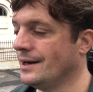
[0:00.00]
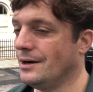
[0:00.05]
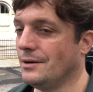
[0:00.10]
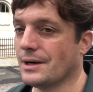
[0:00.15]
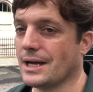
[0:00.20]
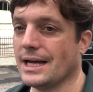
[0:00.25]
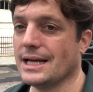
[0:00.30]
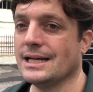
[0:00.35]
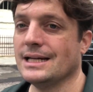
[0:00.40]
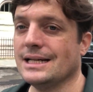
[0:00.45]

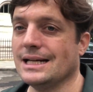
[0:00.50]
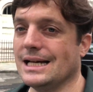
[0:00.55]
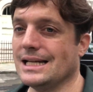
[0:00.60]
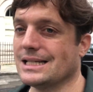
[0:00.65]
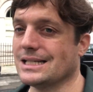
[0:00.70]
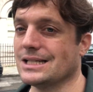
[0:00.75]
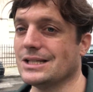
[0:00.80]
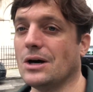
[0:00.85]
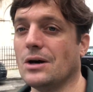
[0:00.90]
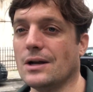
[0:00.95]
Okay,
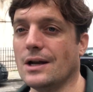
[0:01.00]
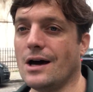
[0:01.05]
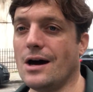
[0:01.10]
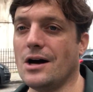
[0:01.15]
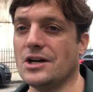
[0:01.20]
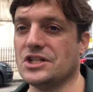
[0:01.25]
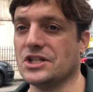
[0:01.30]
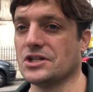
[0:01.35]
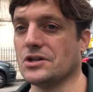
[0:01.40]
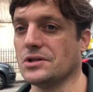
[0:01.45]
it's not
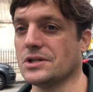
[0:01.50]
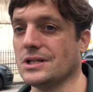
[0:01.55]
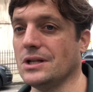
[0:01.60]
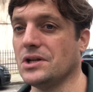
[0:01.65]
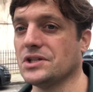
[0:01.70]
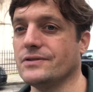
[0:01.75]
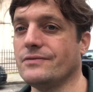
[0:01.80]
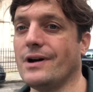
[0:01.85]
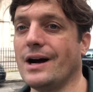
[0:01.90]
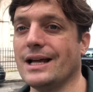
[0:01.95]
large, it's got
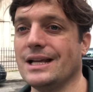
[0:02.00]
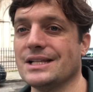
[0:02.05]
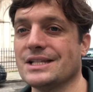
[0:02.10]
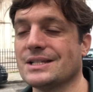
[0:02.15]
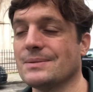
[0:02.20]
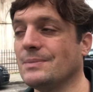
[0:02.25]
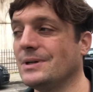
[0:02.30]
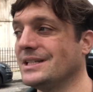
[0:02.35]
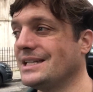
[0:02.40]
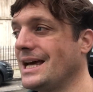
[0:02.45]
lots of
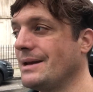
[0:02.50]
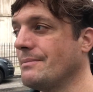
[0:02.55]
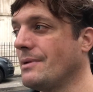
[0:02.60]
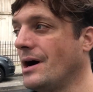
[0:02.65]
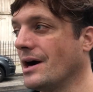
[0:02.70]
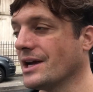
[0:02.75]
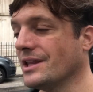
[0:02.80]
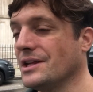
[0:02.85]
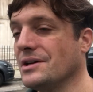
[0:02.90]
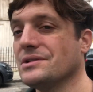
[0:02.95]
islands, but
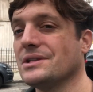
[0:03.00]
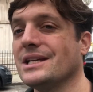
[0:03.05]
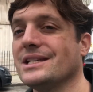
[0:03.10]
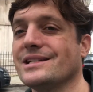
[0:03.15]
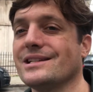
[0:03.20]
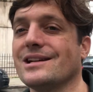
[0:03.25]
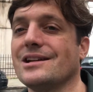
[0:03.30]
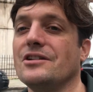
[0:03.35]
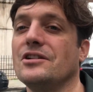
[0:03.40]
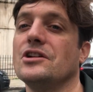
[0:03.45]
Denmark in those
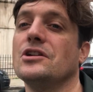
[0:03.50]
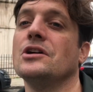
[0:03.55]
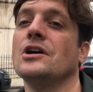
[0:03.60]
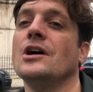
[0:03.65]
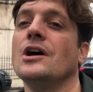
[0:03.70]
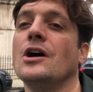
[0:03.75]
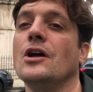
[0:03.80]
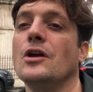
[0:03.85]
days included